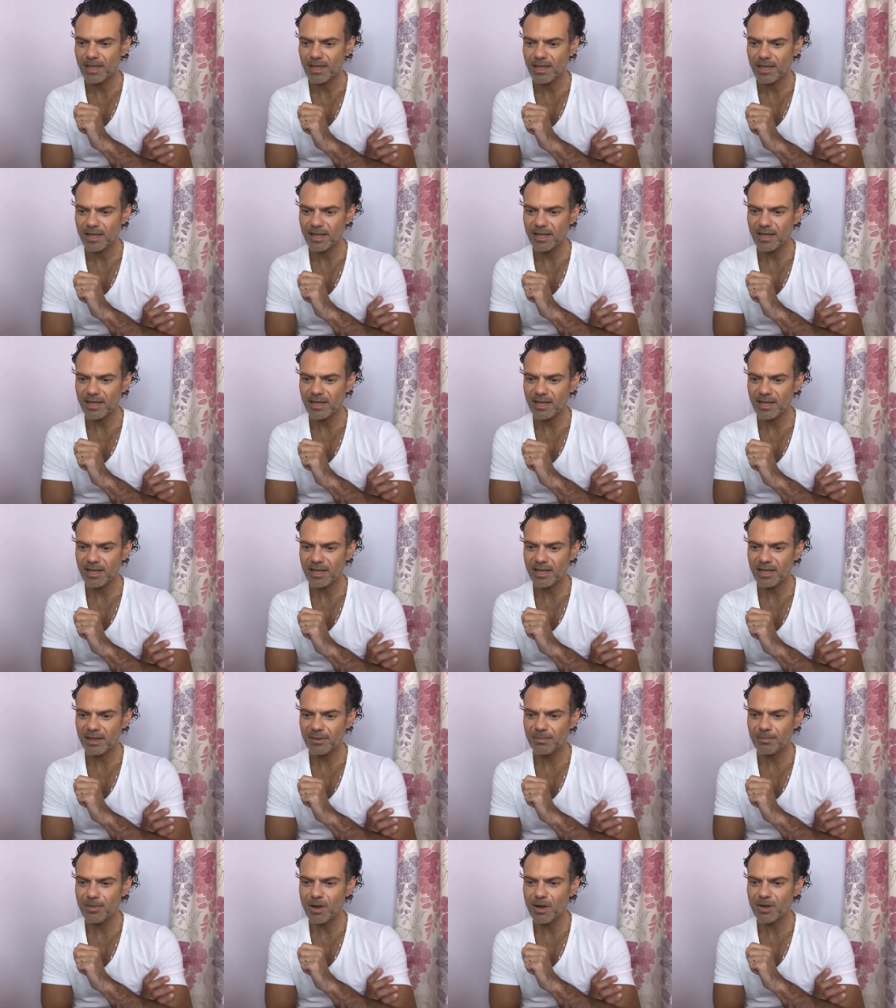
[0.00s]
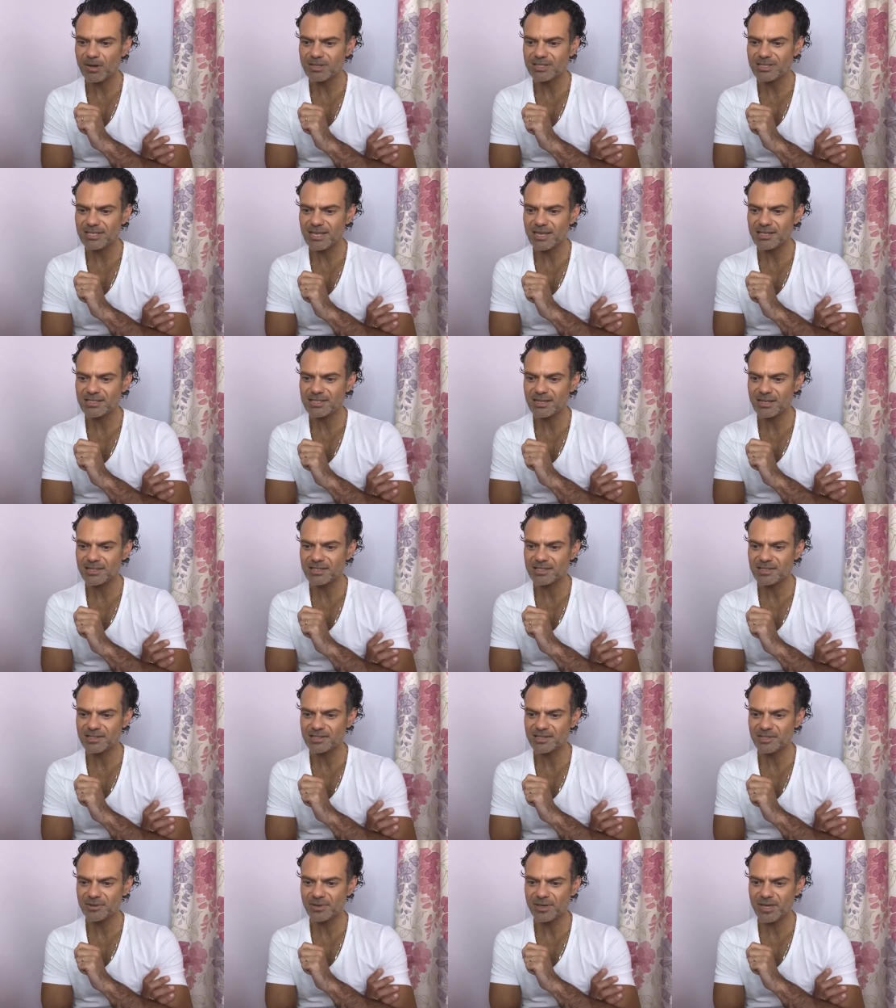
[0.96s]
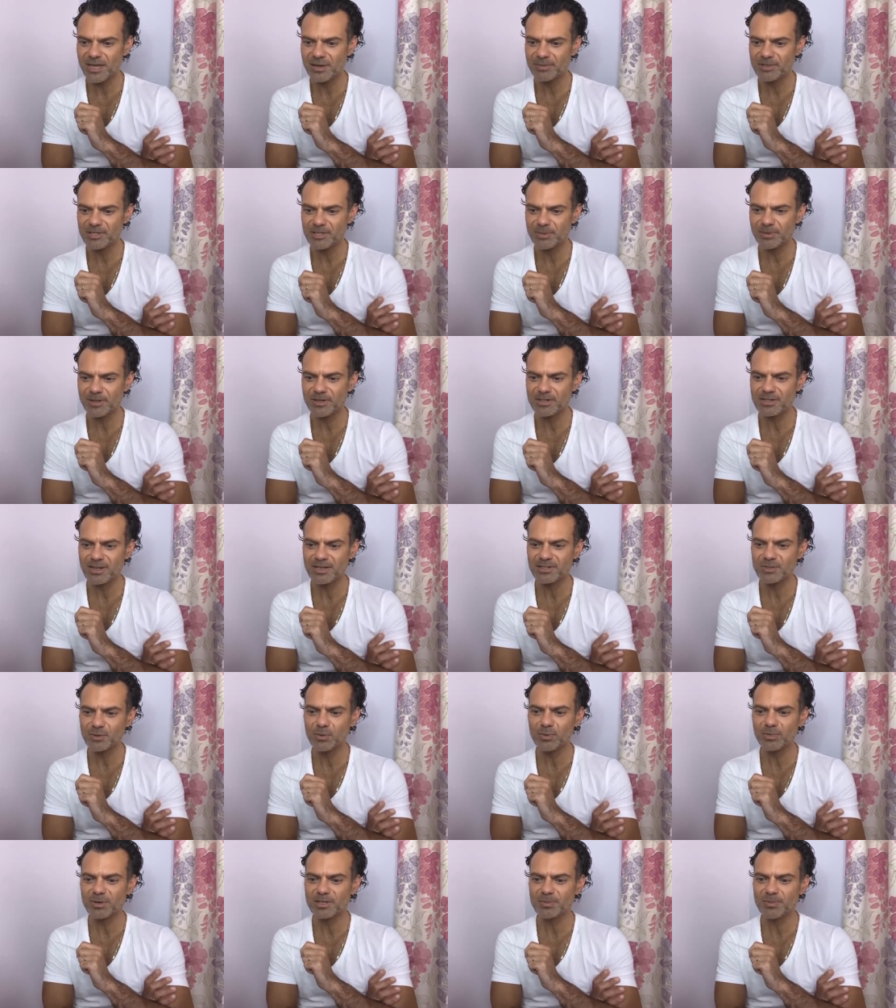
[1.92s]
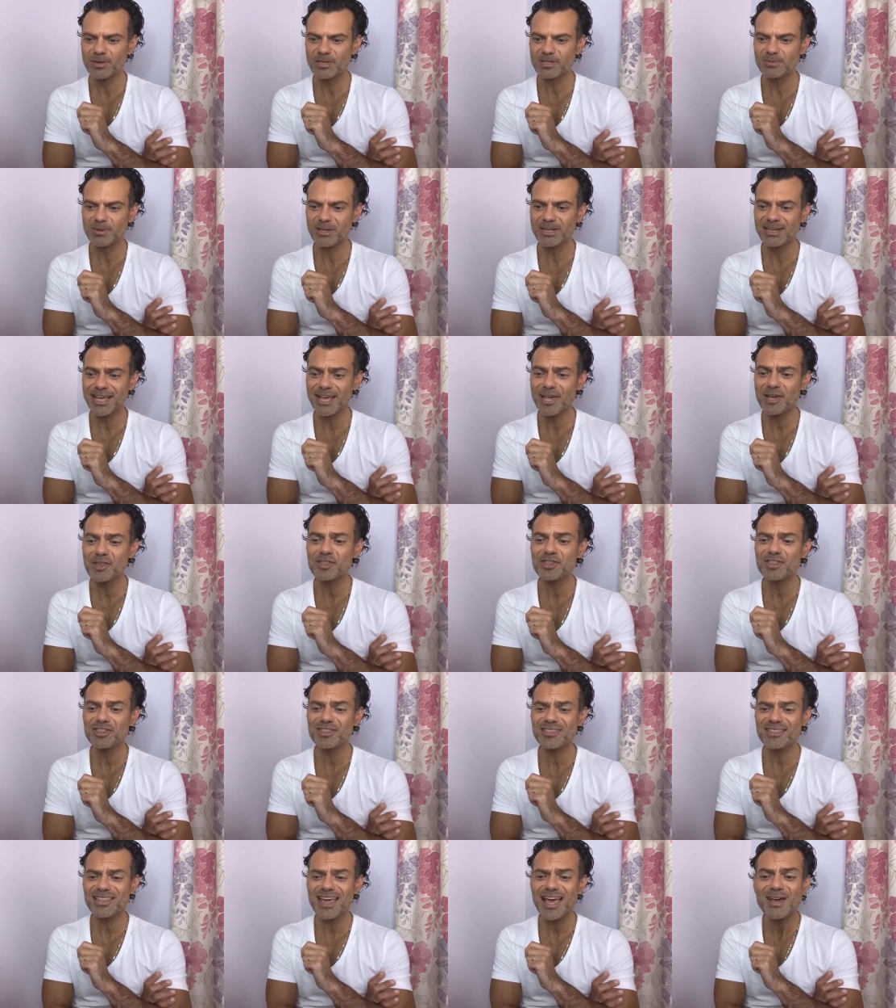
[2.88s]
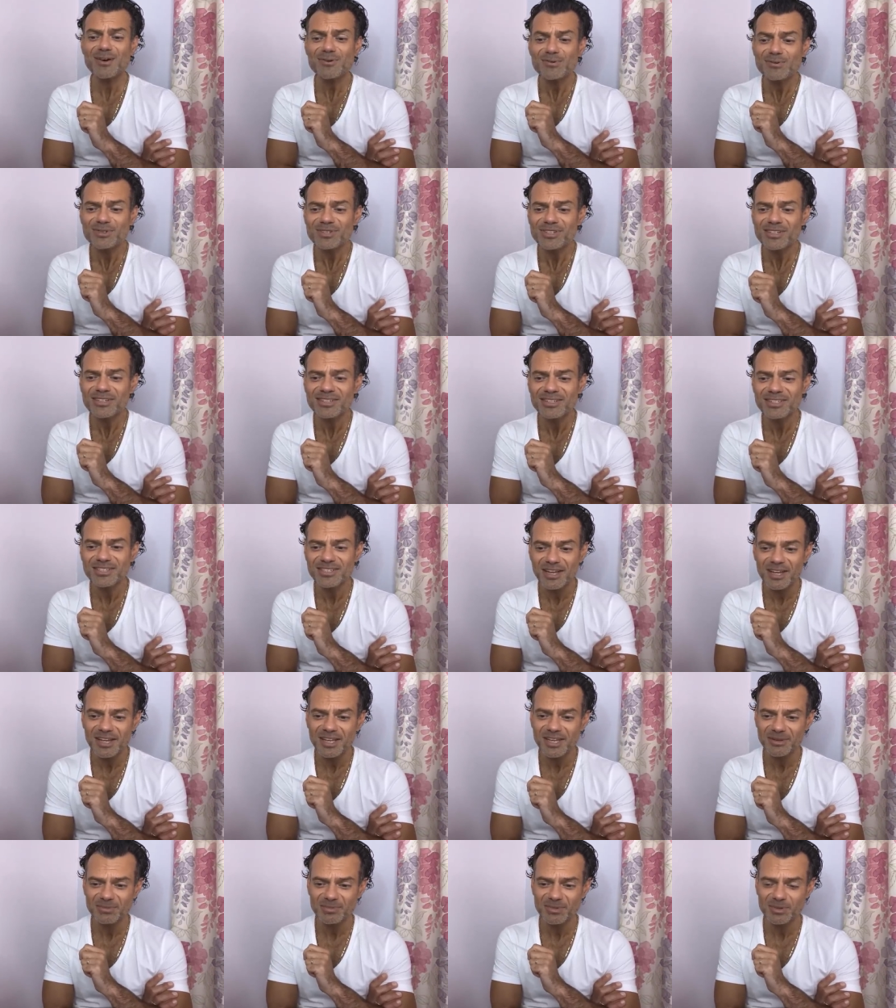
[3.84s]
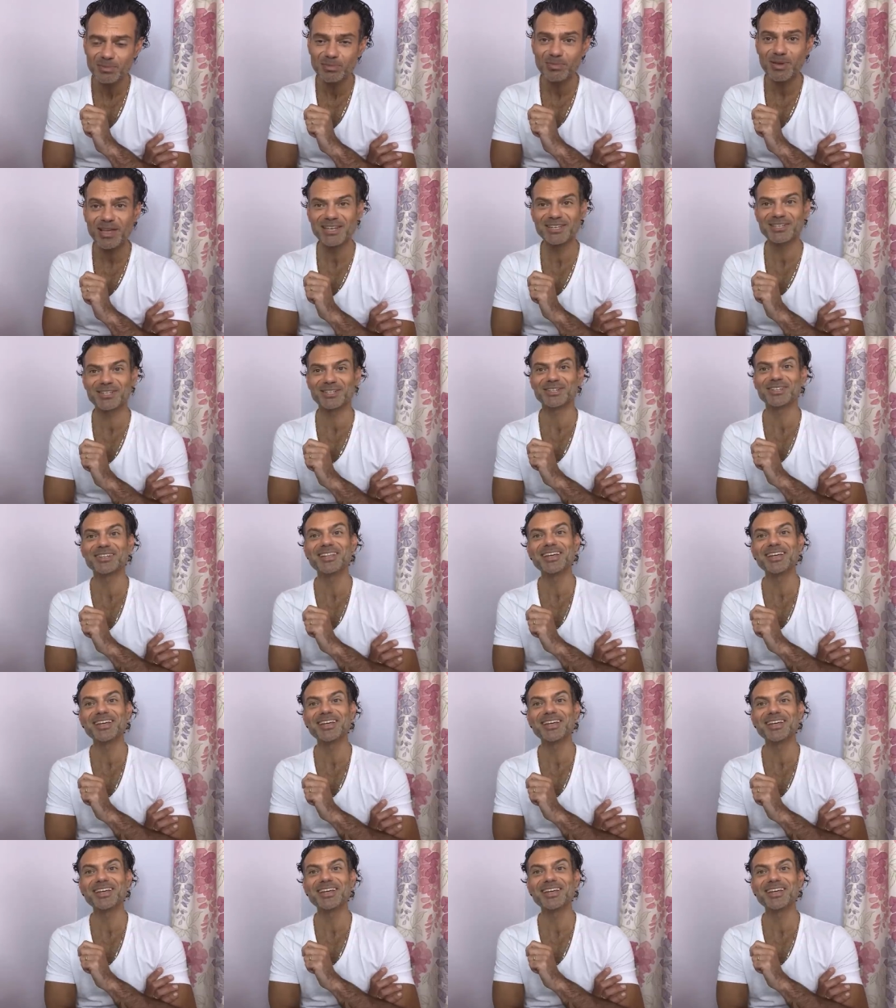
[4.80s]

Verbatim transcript: Uh, Mark says, "Nice to see you again, Mr. Persolaise. Always makes my day a thousand times better."